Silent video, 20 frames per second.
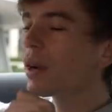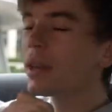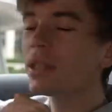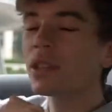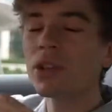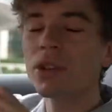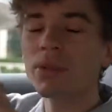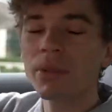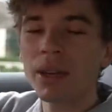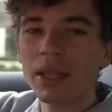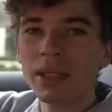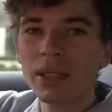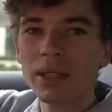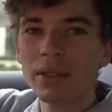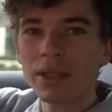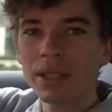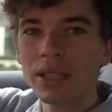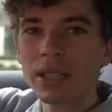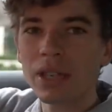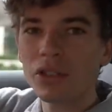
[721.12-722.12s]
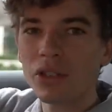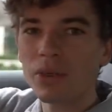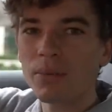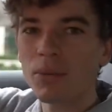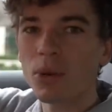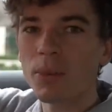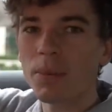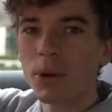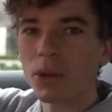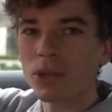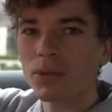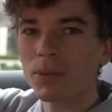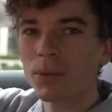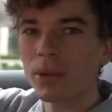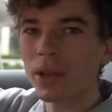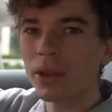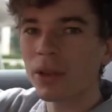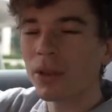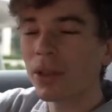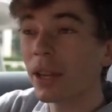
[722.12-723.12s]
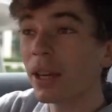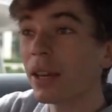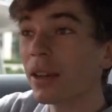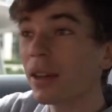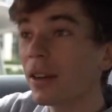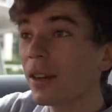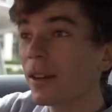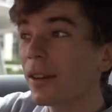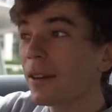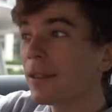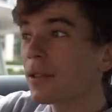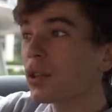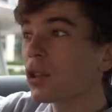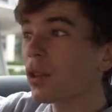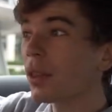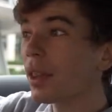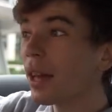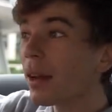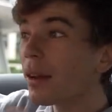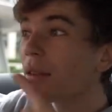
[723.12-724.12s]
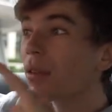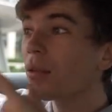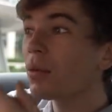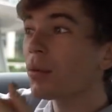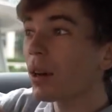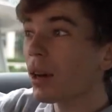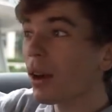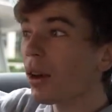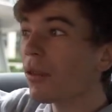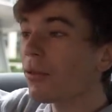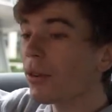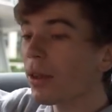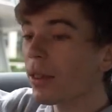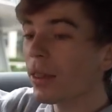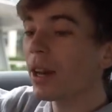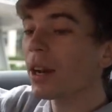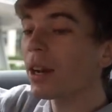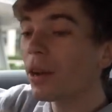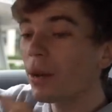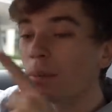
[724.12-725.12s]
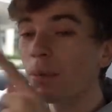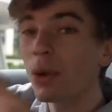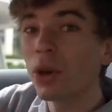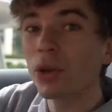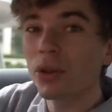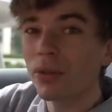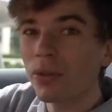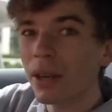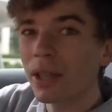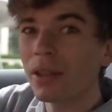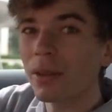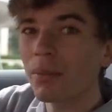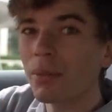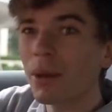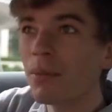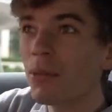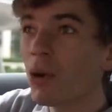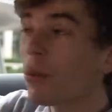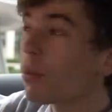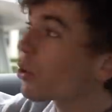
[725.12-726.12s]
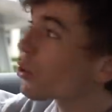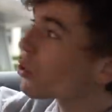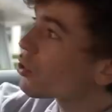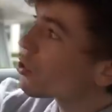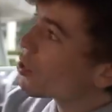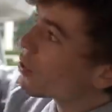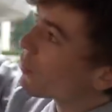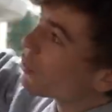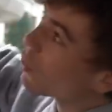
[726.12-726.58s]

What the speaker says: ways and you realize that it's actually more possible than you think. So that, when I found that out, motivated me more. Because, you know,